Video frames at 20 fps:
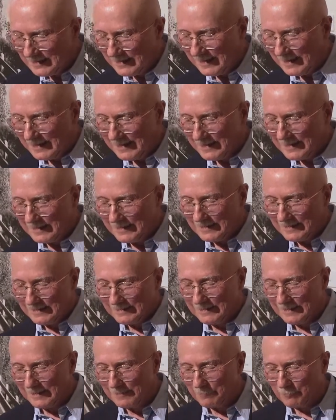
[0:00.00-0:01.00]
Uh,
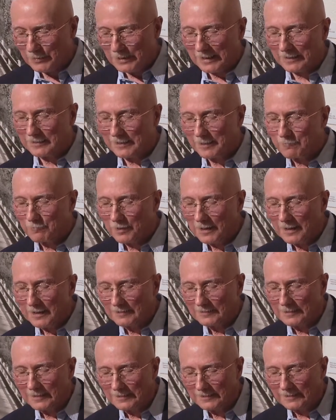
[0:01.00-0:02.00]
I'm particularly
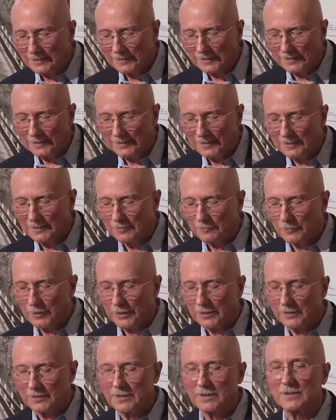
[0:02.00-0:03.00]
proud that the uh,
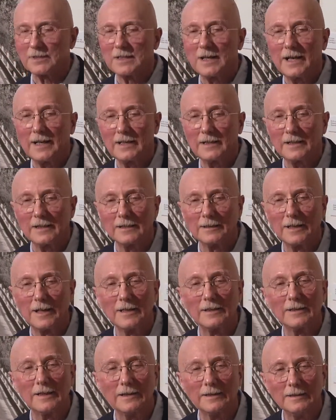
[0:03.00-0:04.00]
Royal Society in
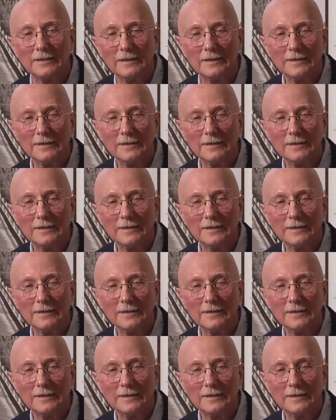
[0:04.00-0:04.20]
London